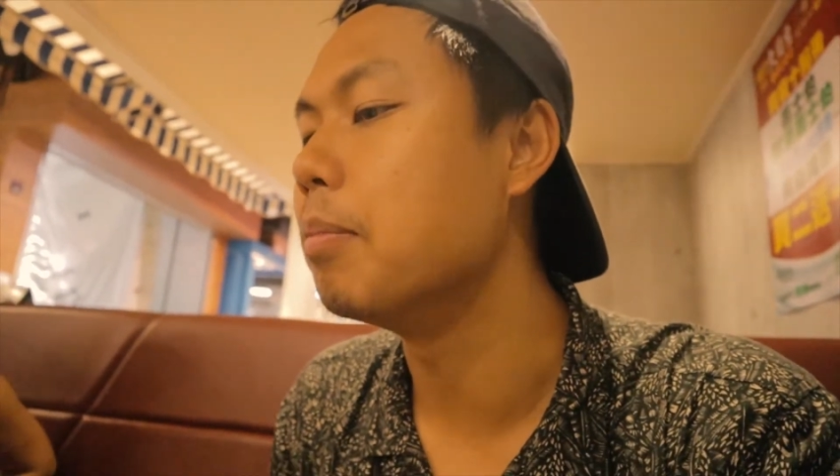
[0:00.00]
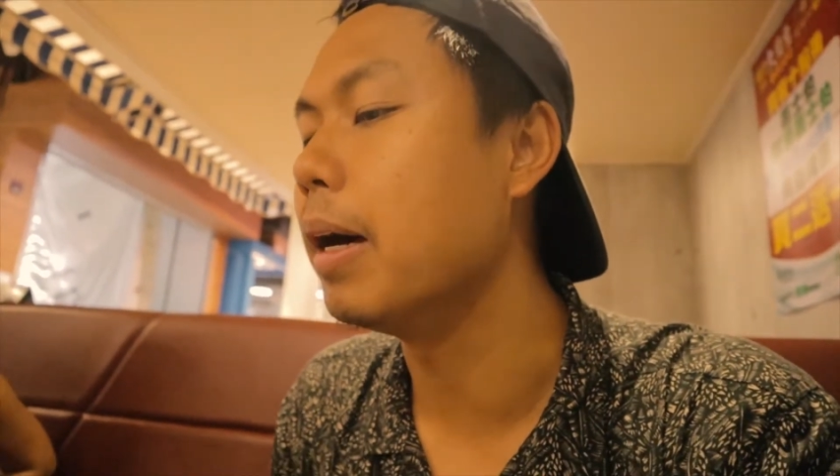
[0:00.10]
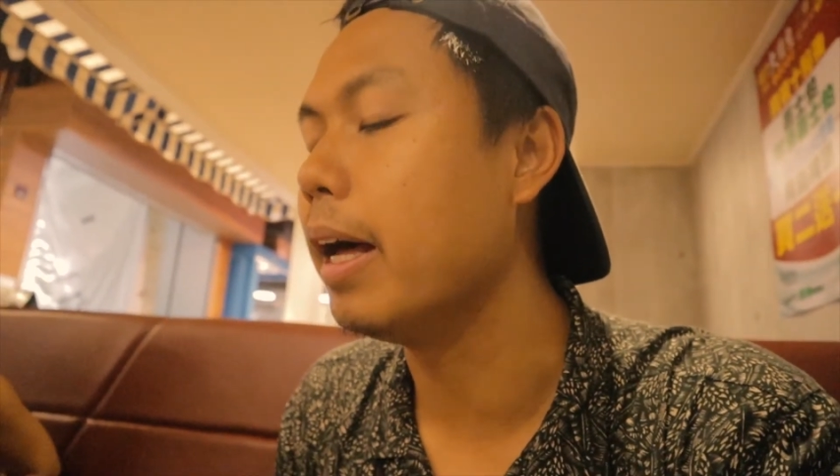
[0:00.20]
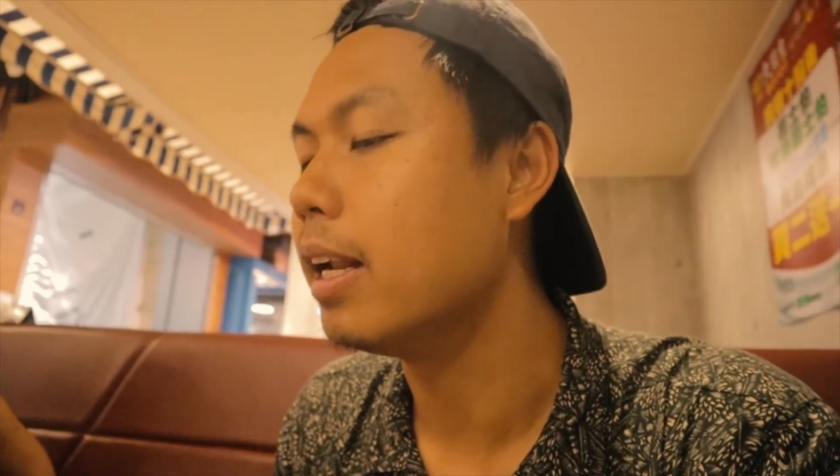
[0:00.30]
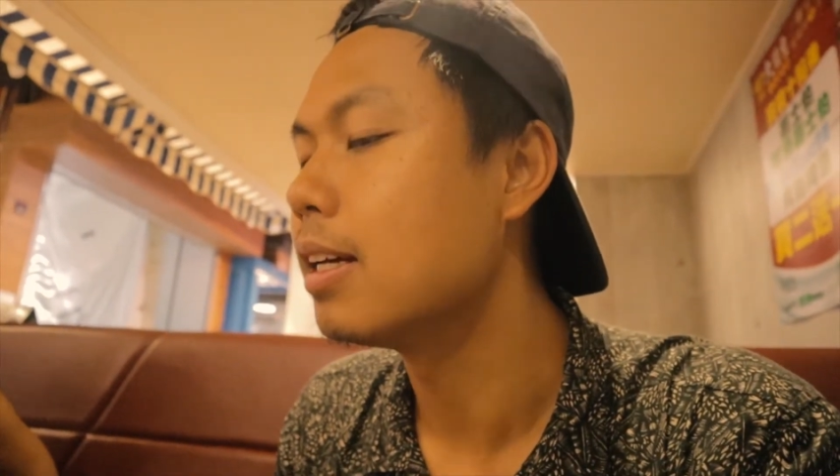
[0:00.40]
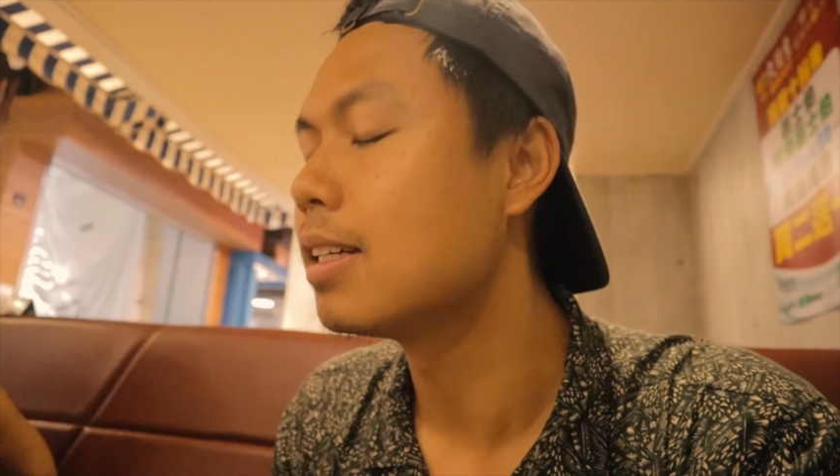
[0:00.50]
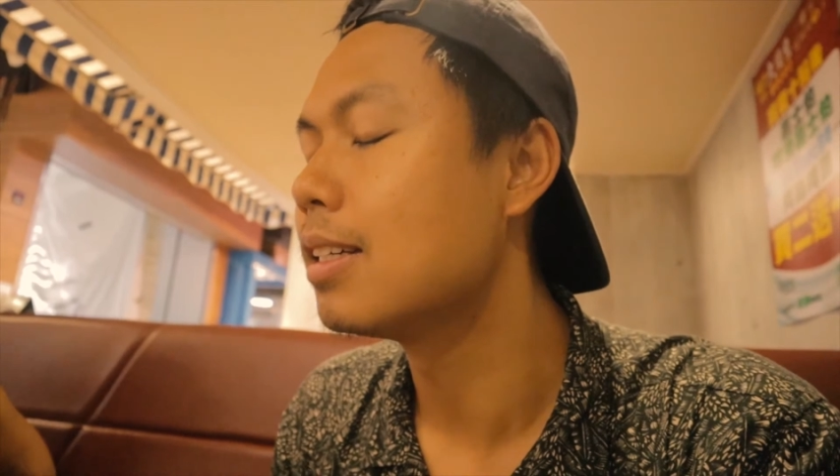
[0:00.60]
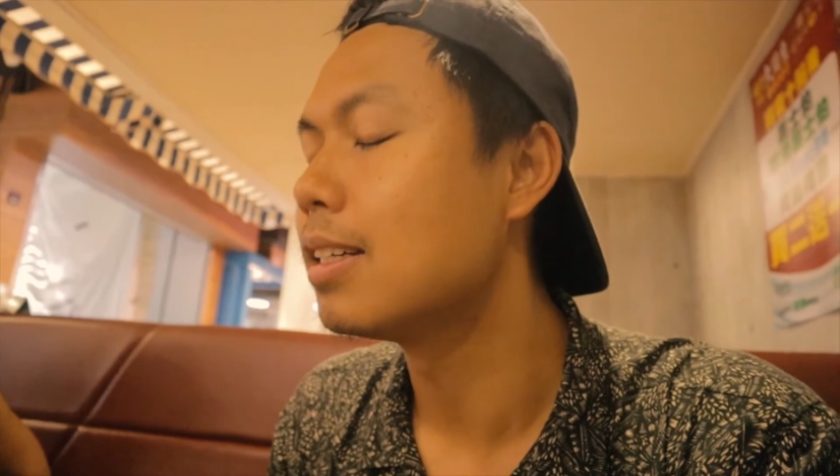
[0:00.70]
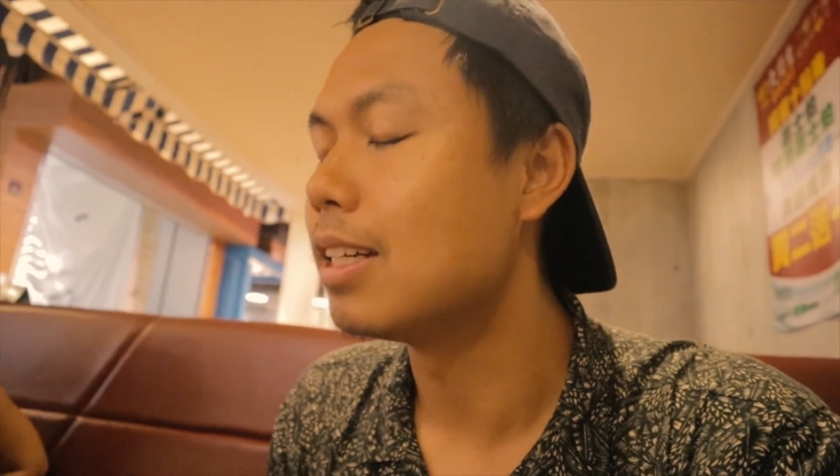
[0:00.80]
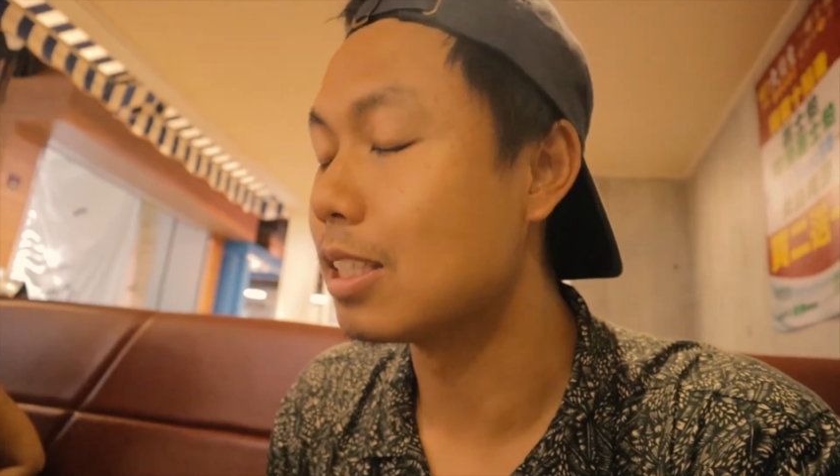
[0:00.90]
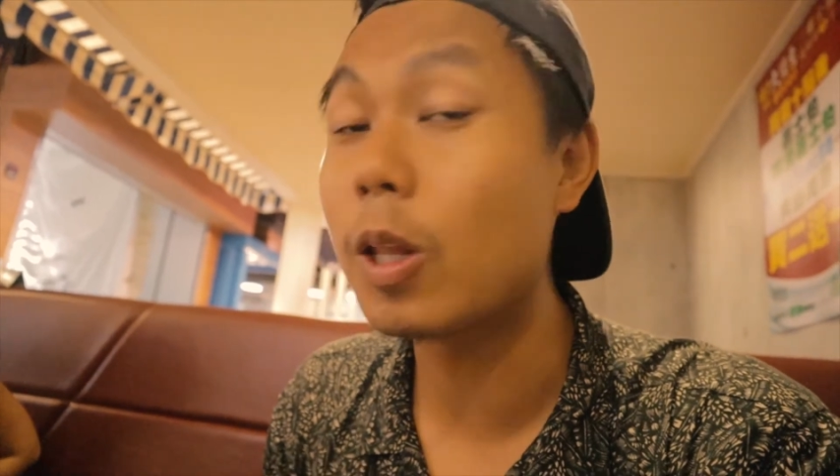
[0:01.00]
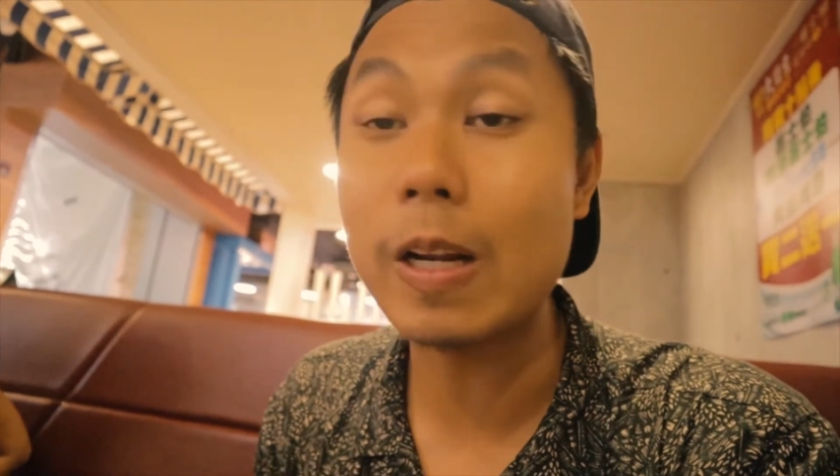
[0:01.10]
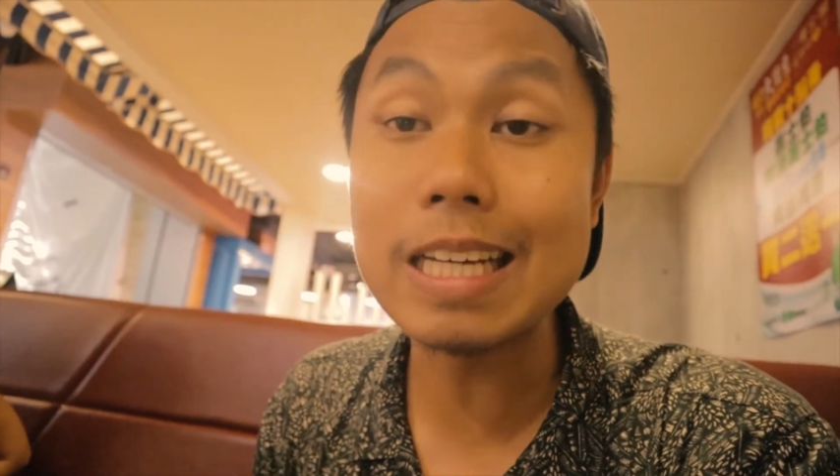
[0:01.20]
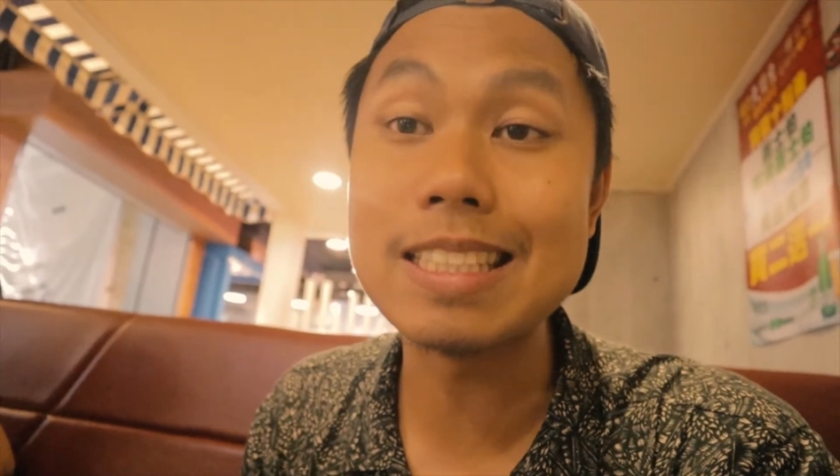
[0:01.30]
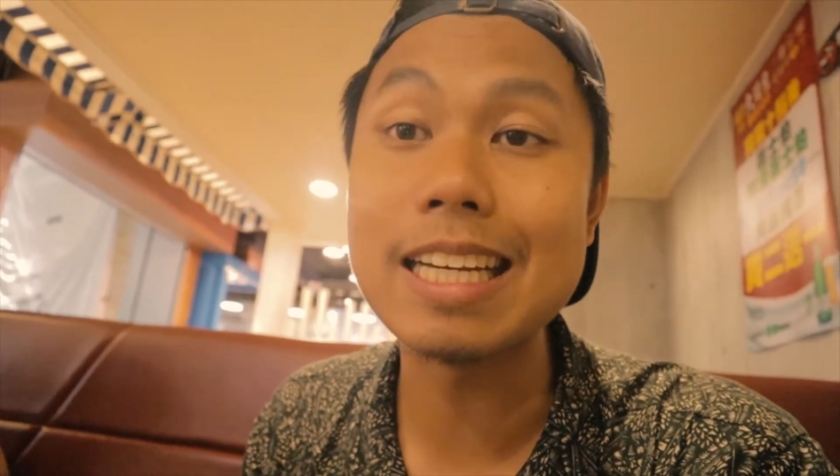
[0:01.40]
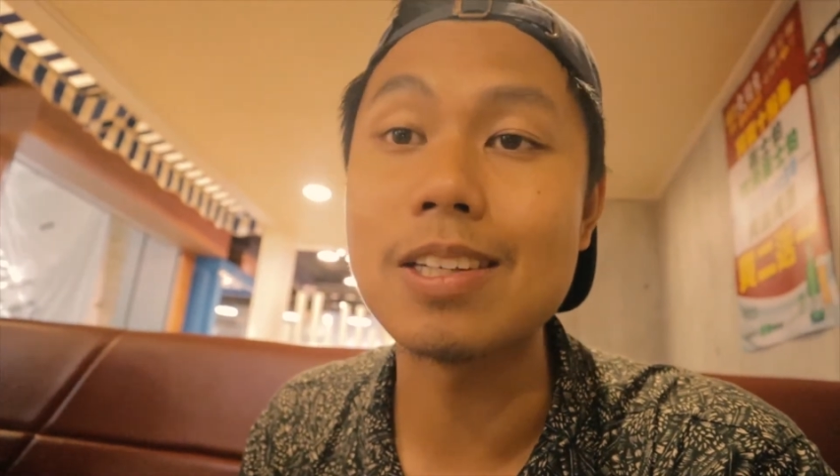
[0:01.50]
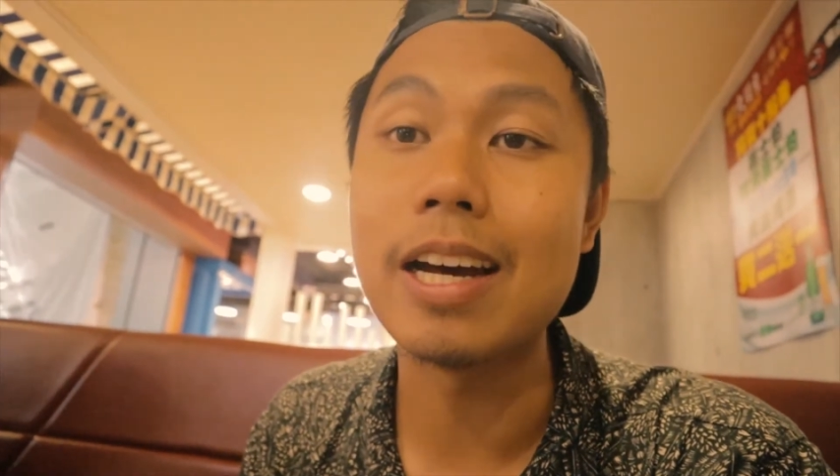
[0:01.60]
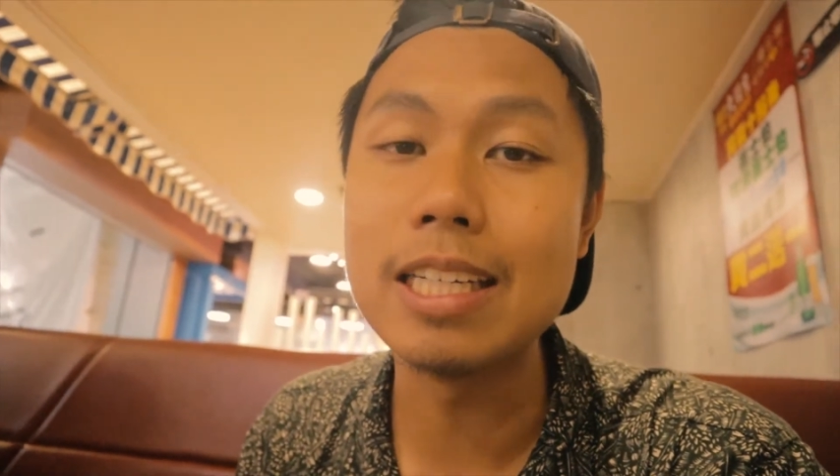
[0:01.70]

But there's a lot of intestine.